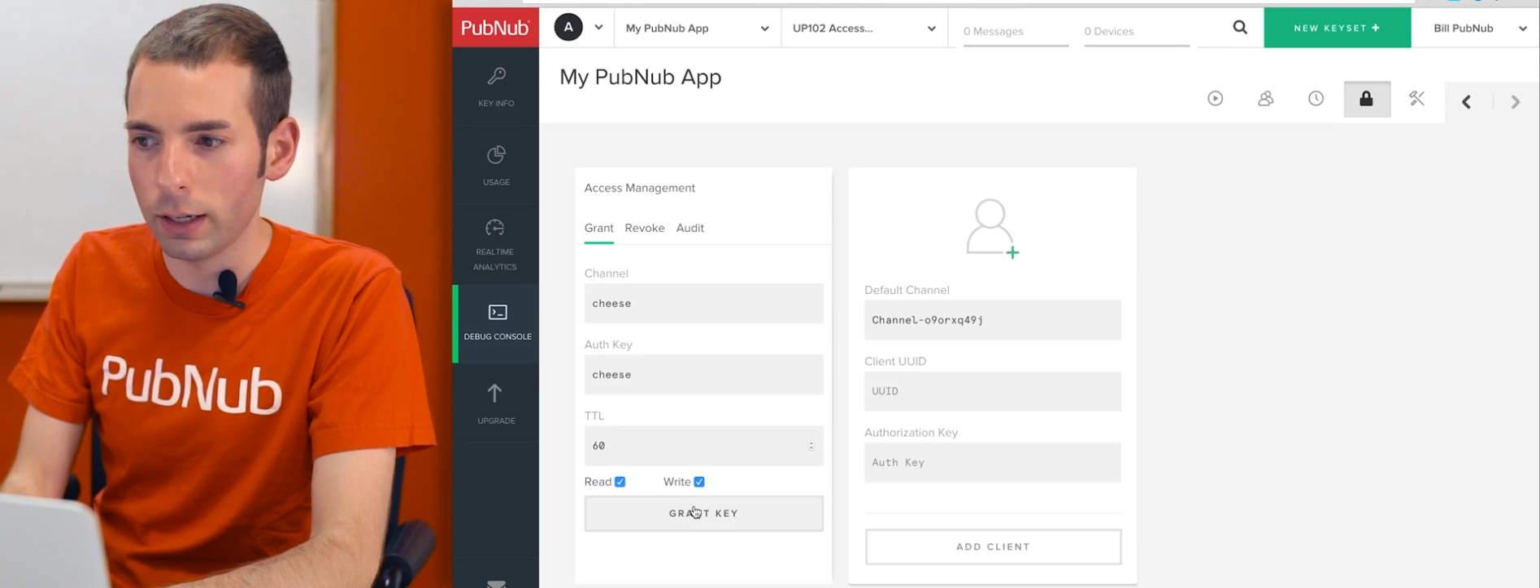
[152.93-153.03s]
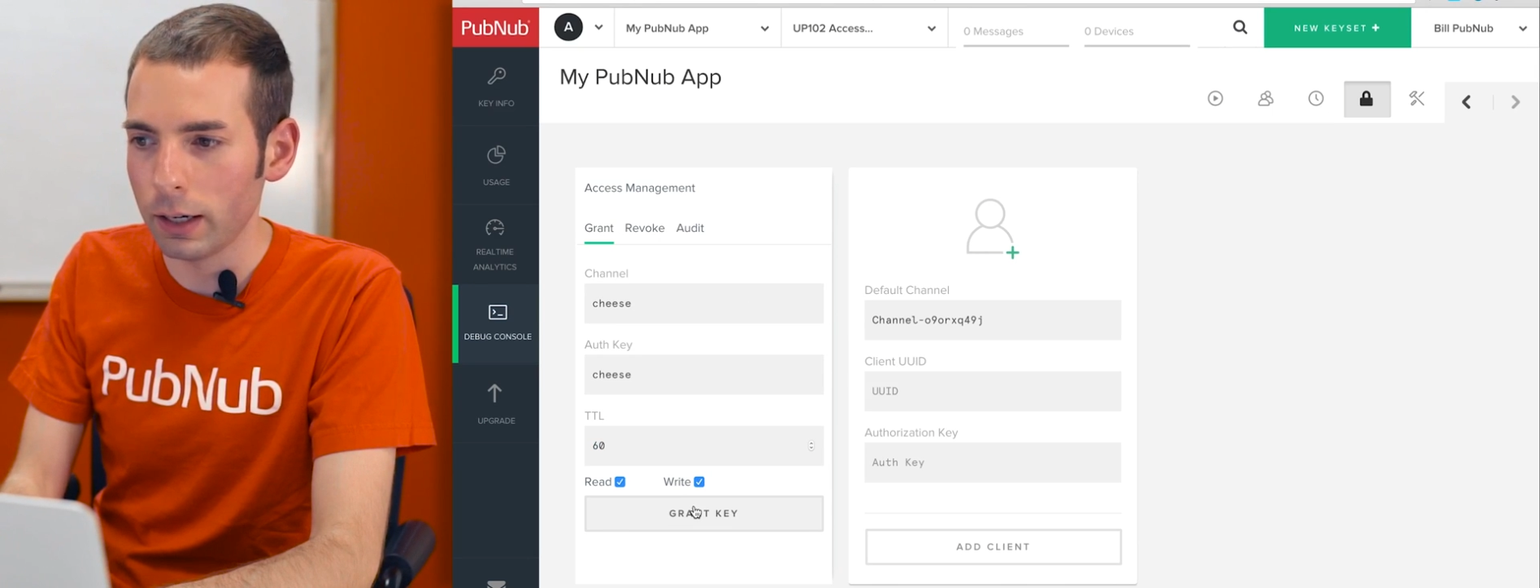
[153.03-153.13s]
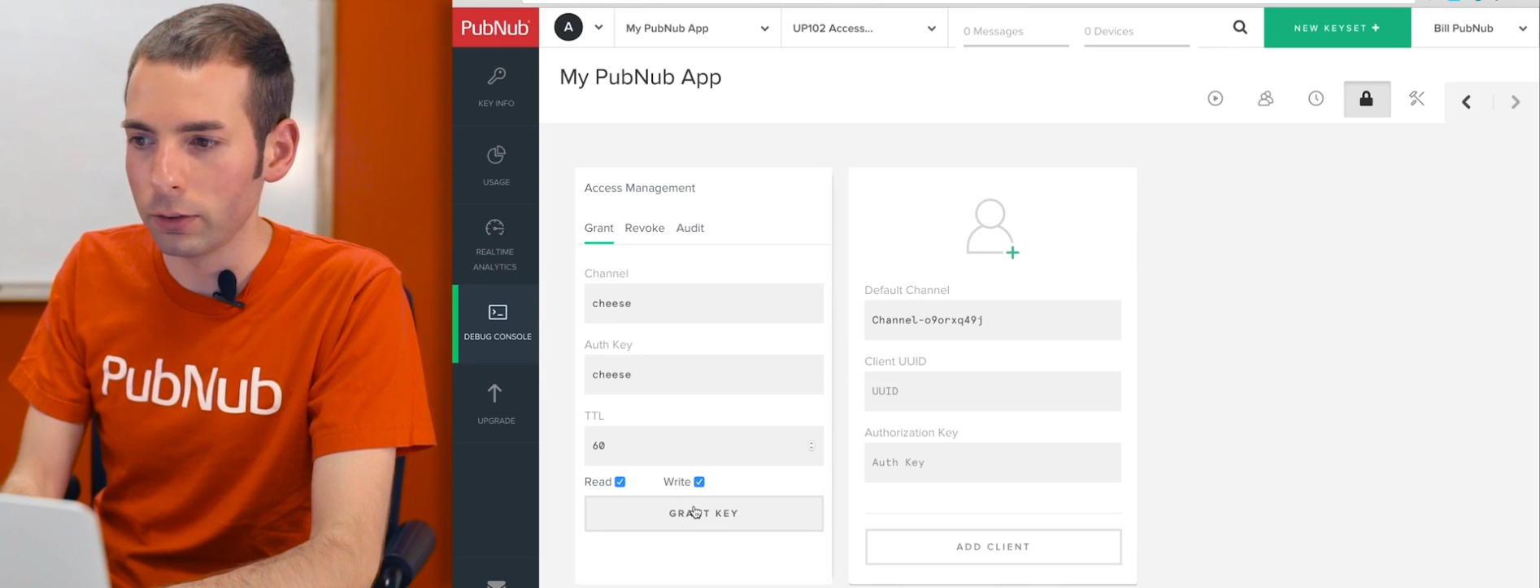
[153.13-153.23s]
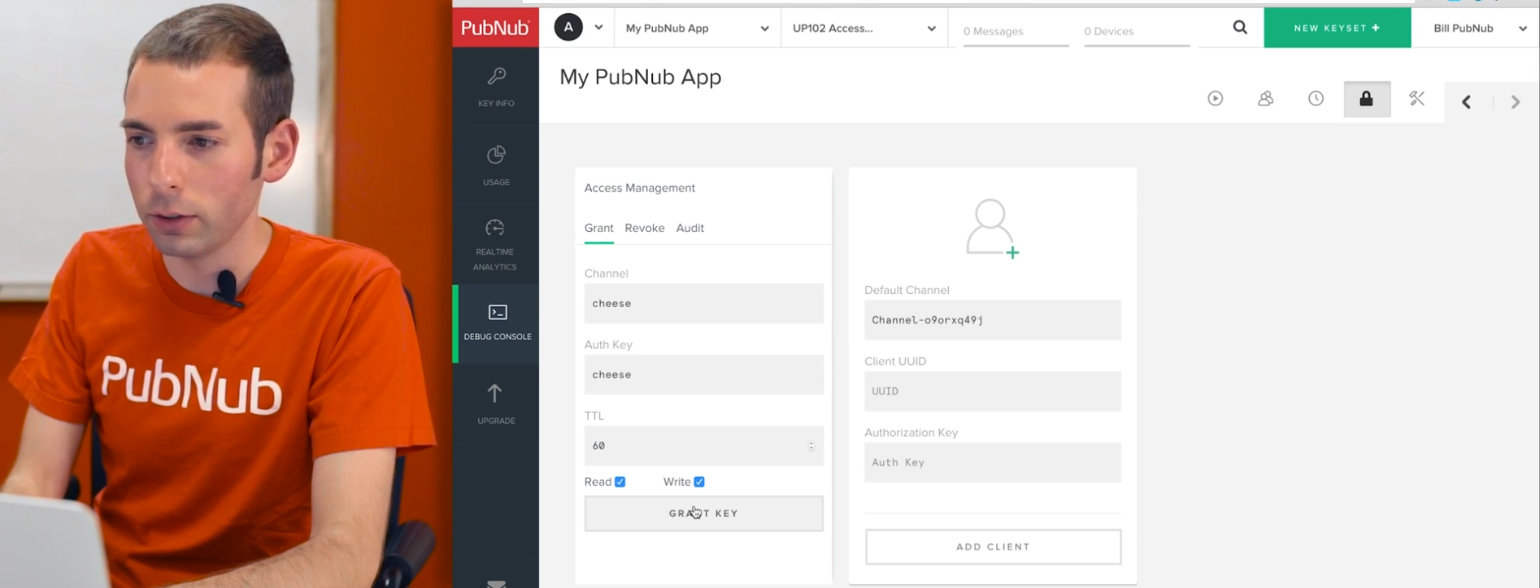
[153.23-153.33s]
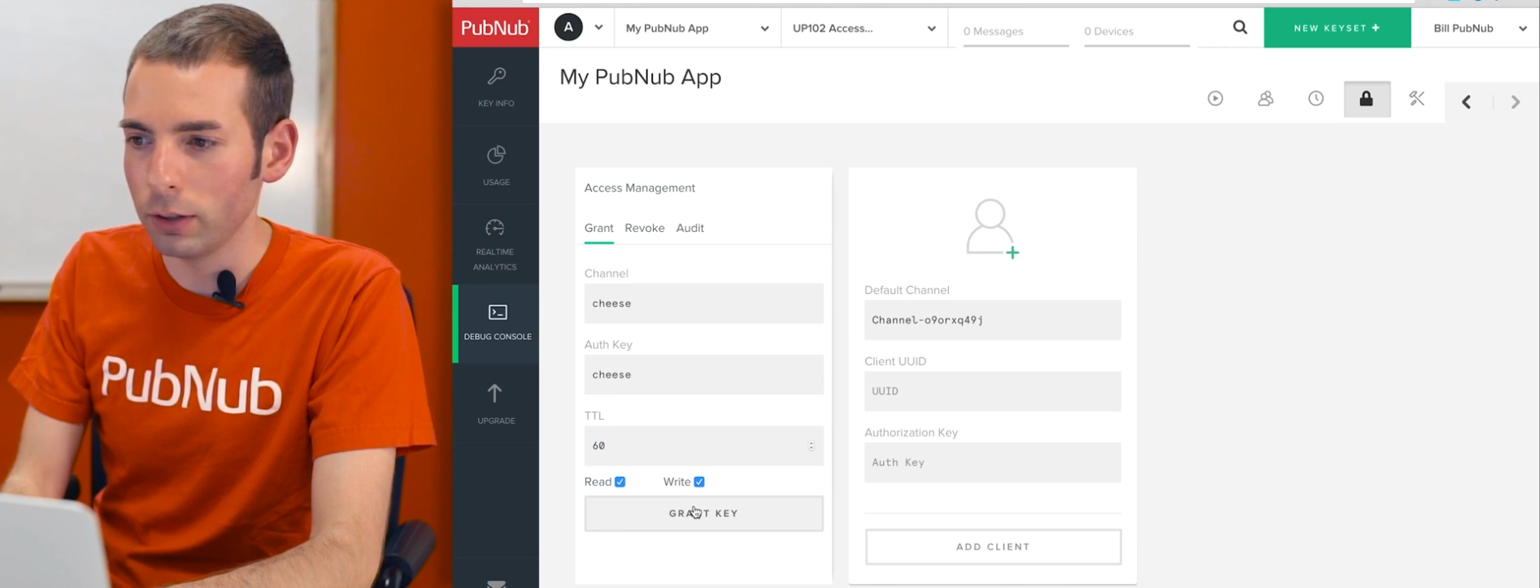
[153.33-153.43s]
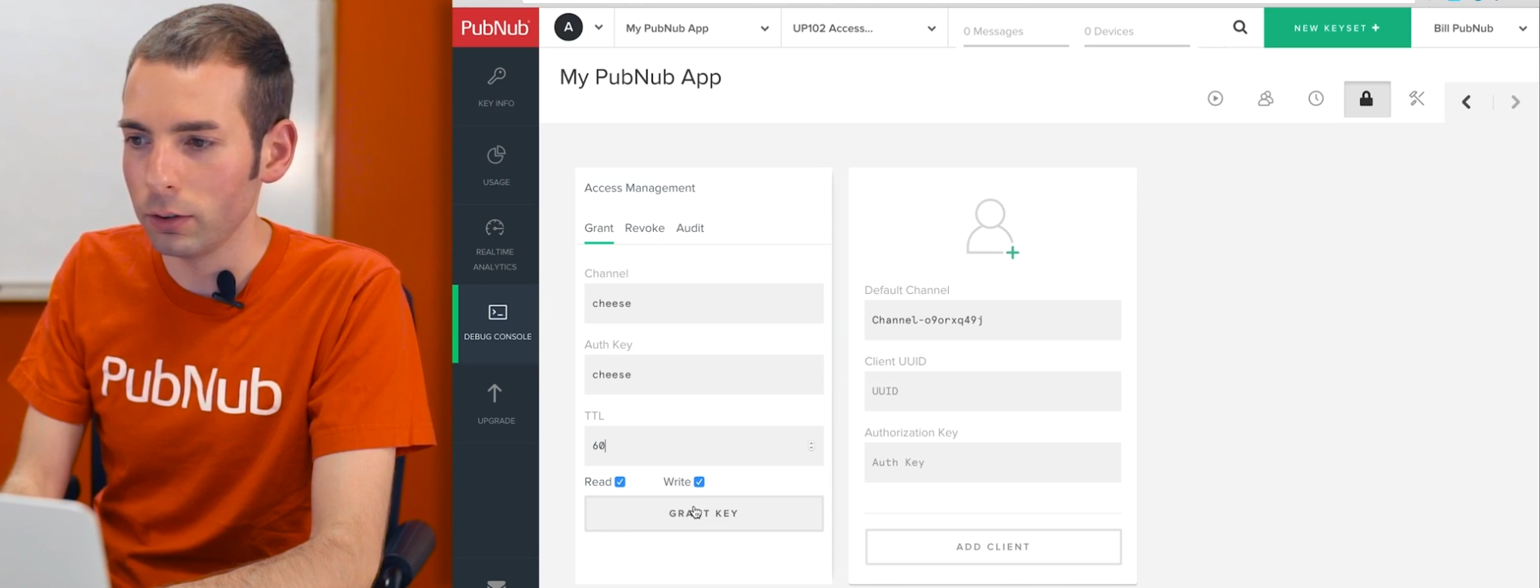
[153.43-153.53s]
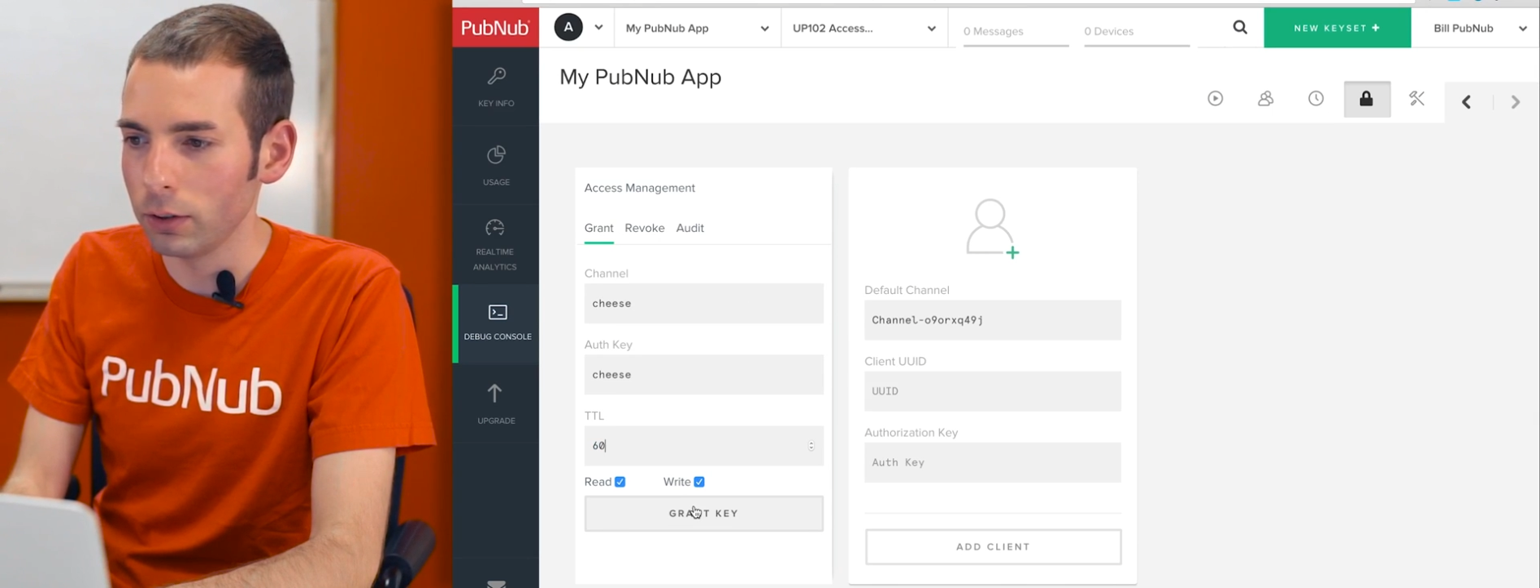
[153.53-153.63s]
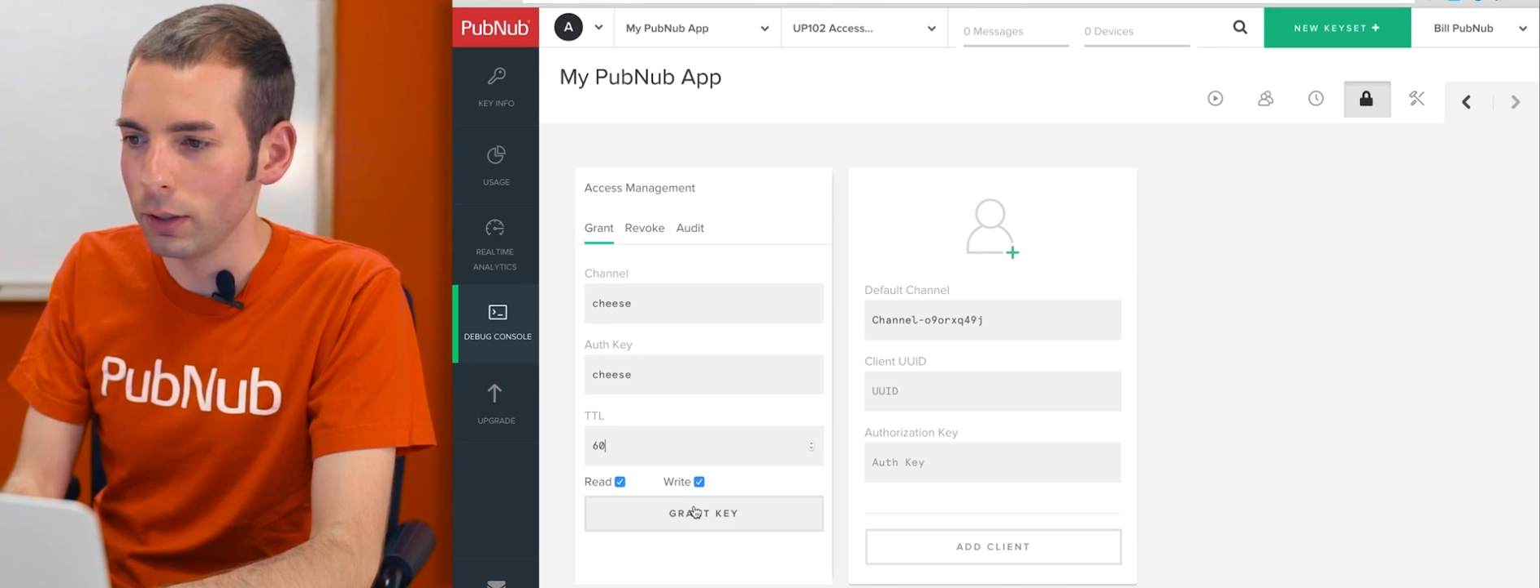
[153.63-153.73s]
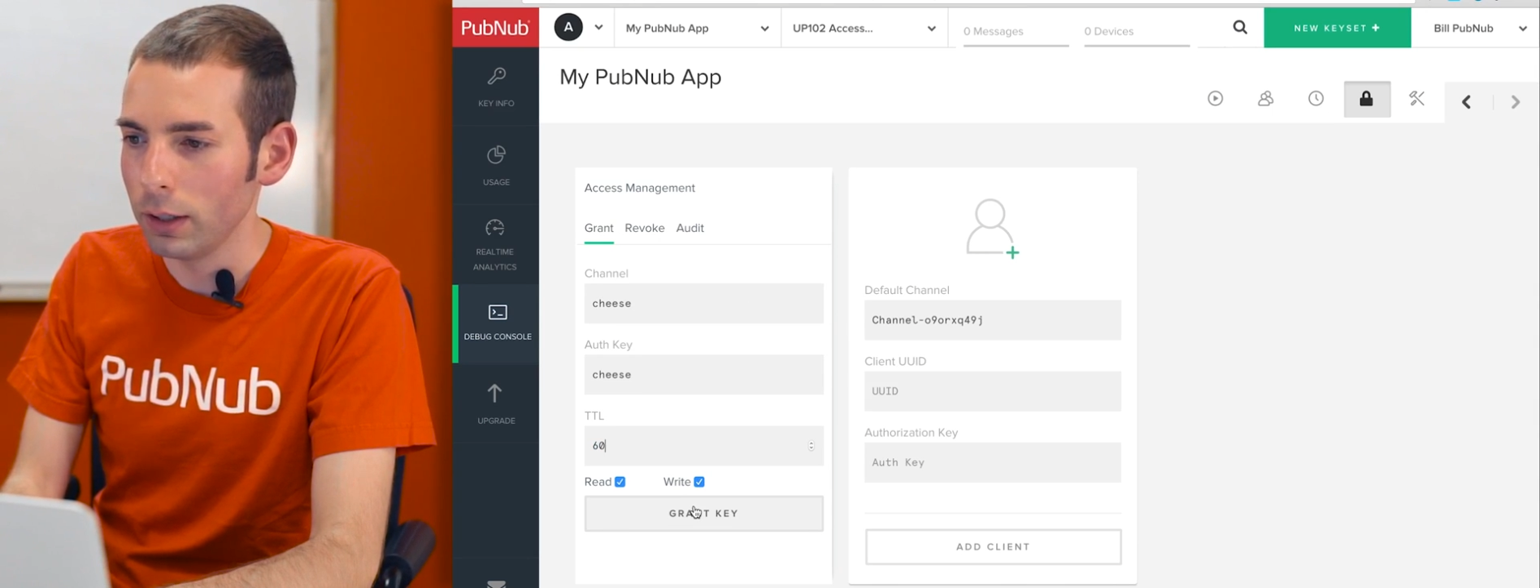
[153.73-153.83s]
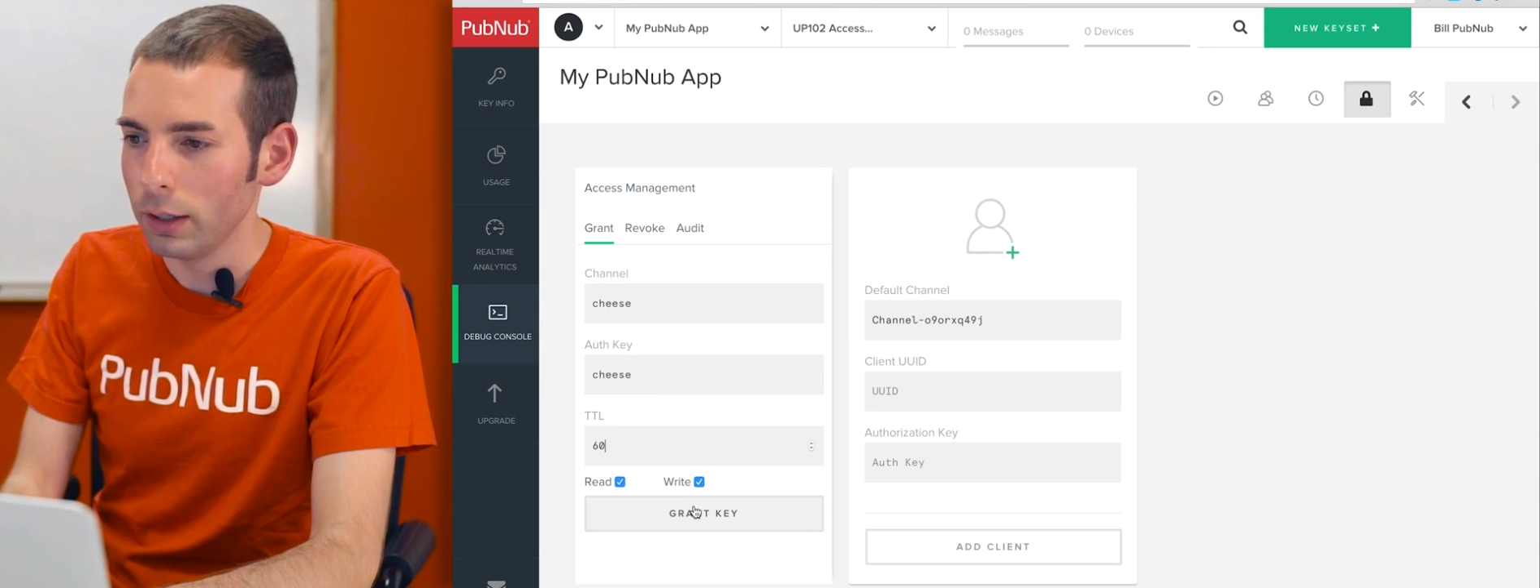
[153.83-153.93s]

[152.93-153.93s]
the access.